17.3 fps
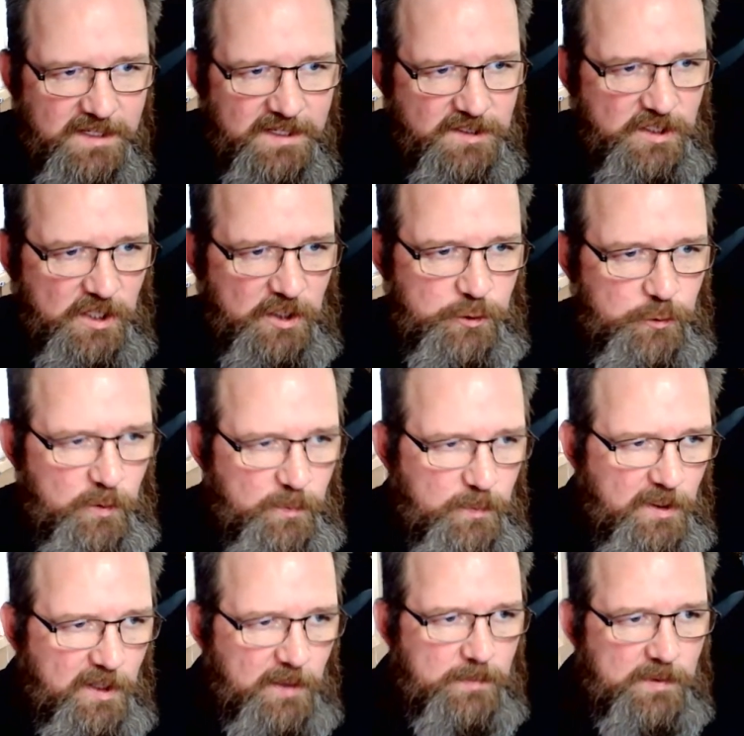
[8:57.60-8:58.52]
Joshua
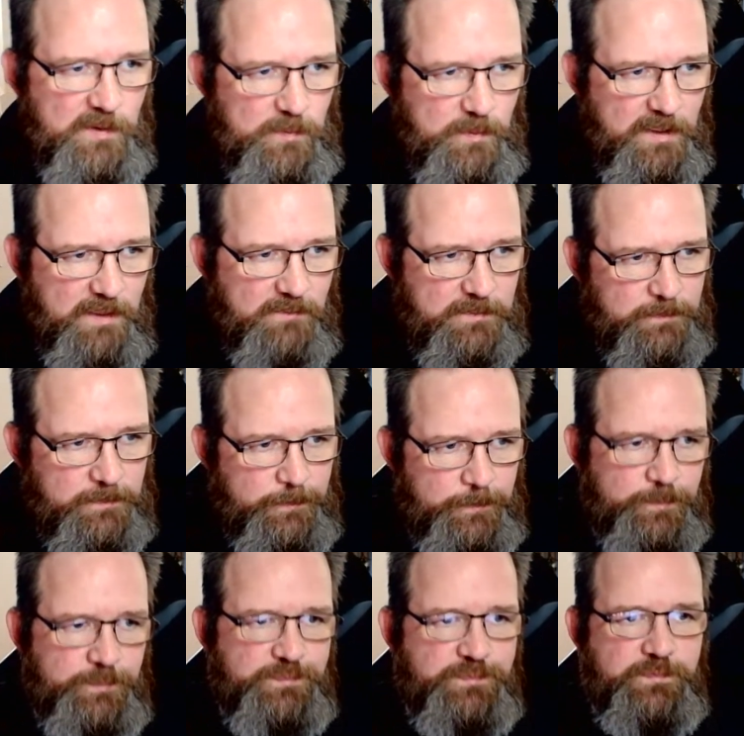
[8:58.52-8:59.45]
Bardwell is one of them.
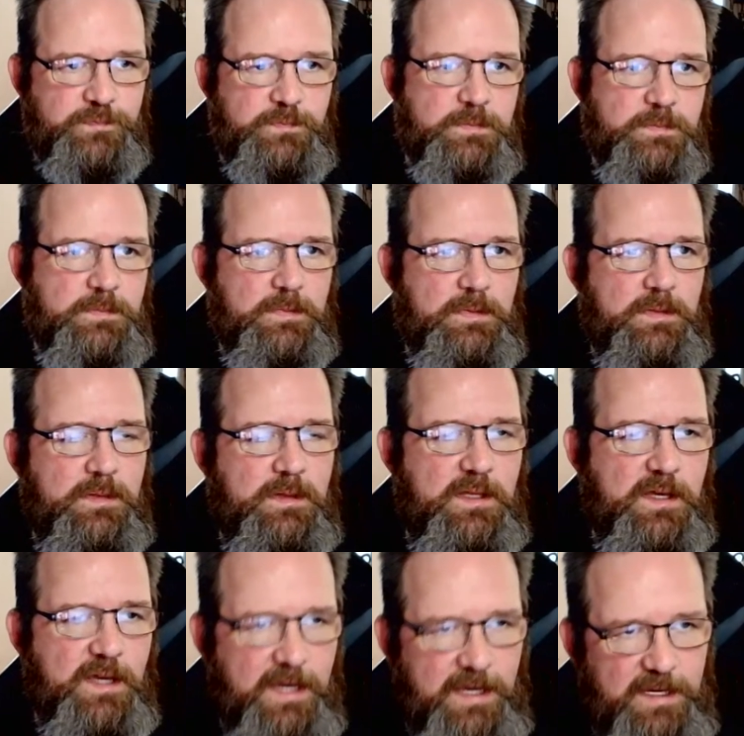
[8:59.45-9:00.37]

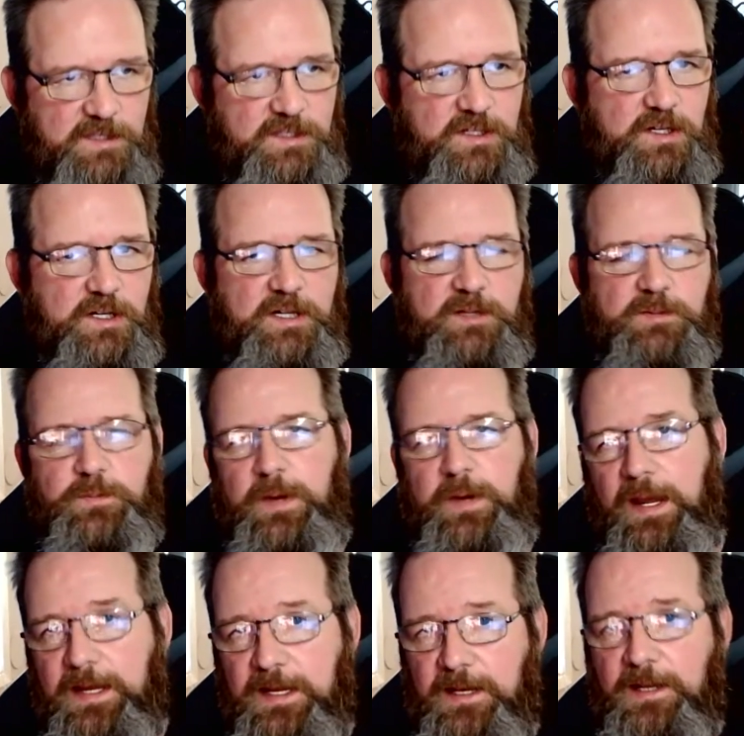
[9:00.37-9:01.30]
He's good.
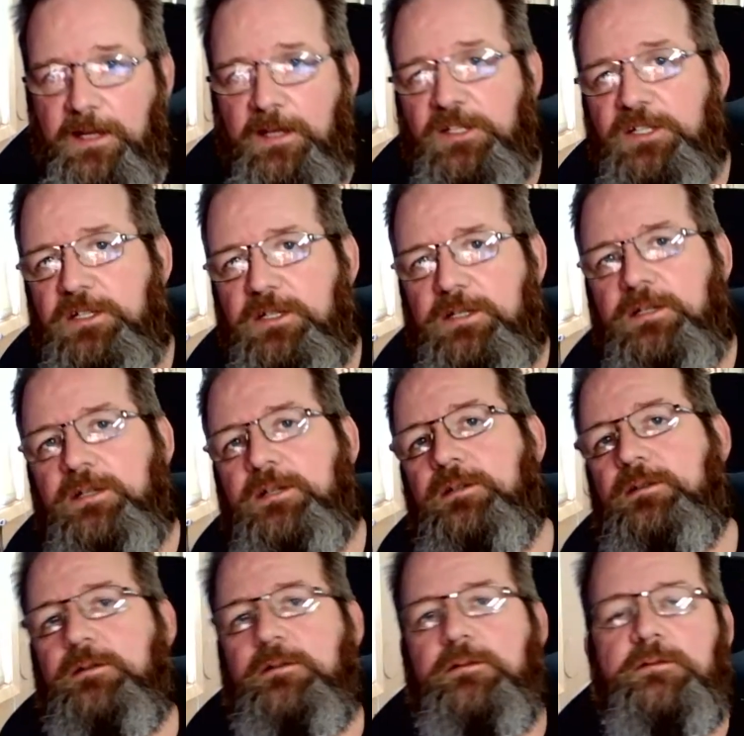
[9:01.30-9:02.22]
Bacon Ninja,
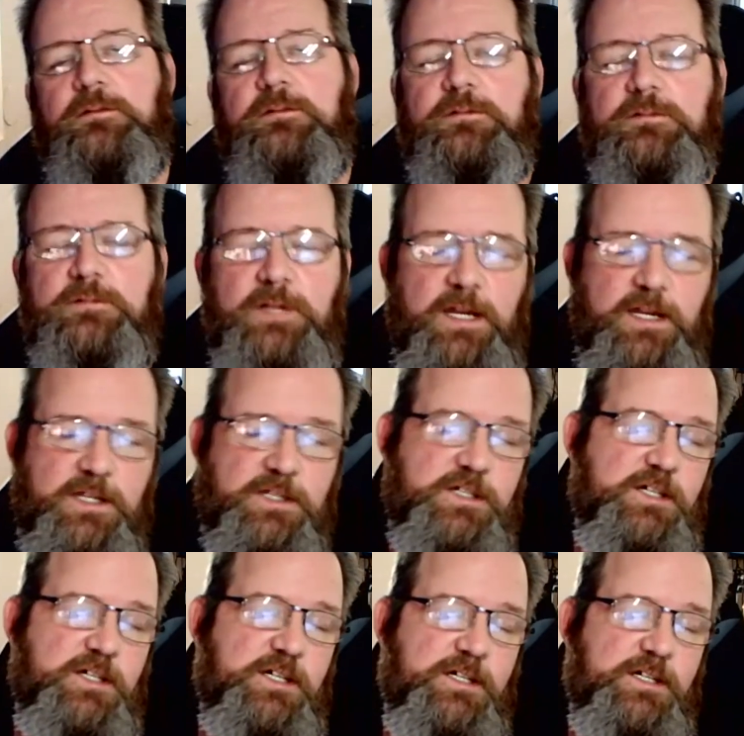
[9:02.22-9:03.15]
he's
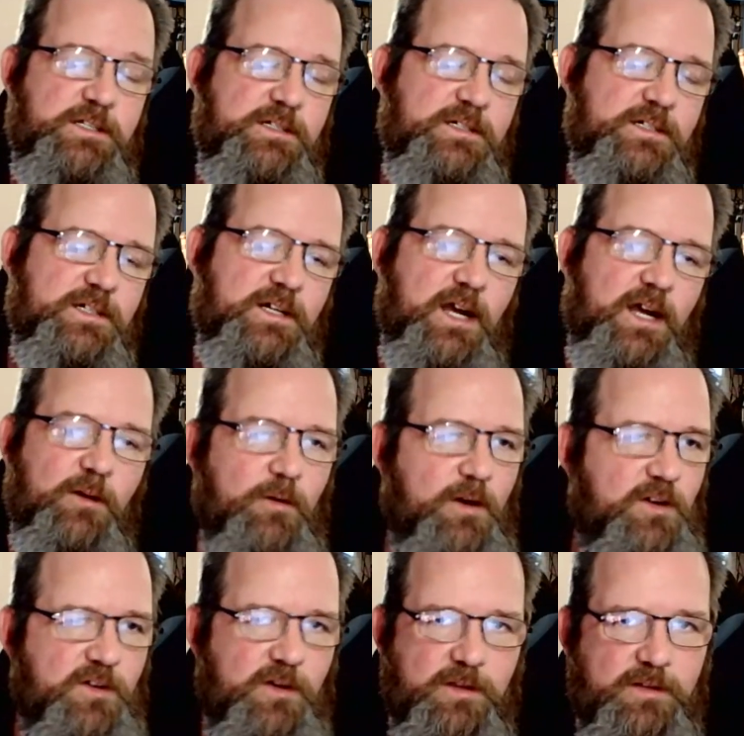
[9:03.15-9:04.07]
good. I
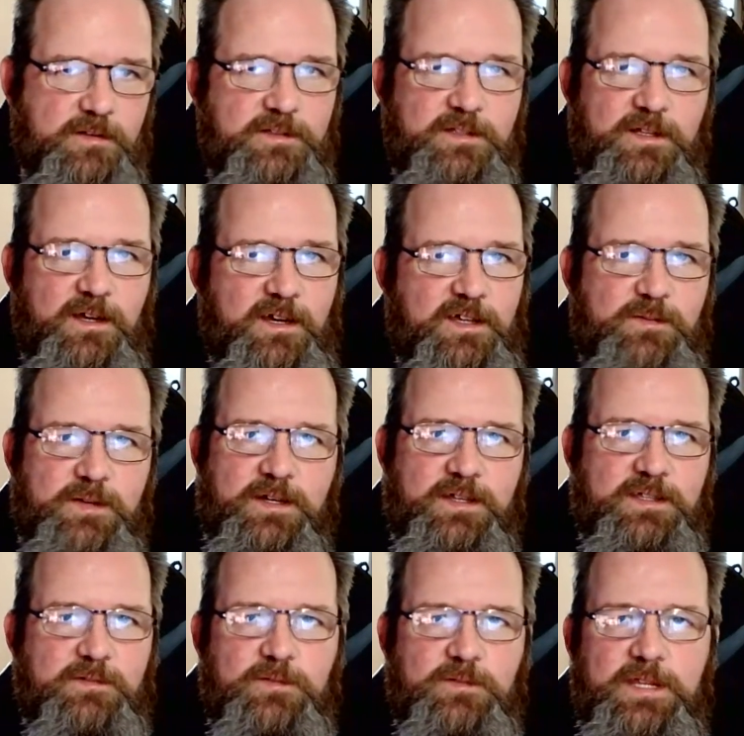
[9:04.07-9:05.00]
watch all those guys
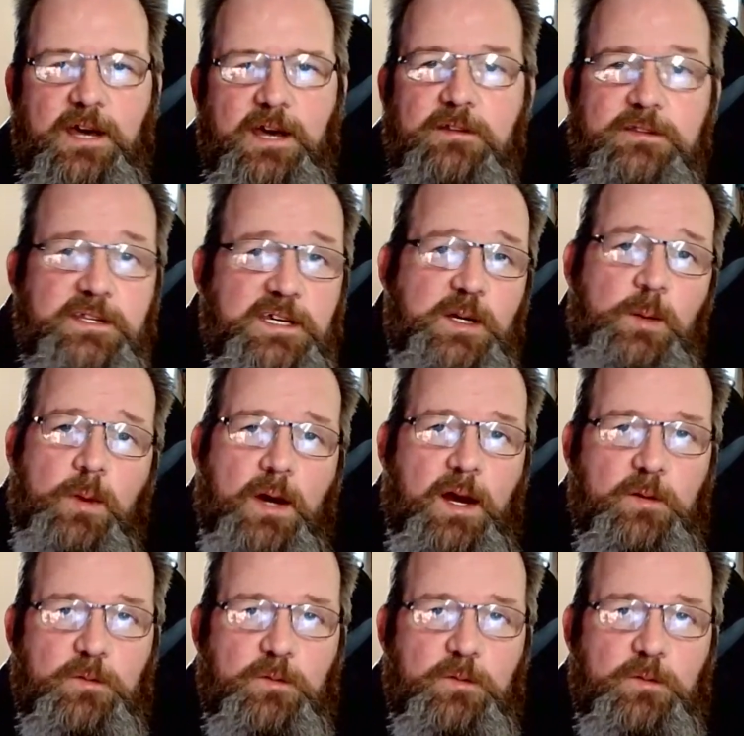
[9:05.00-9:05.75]
because without them, I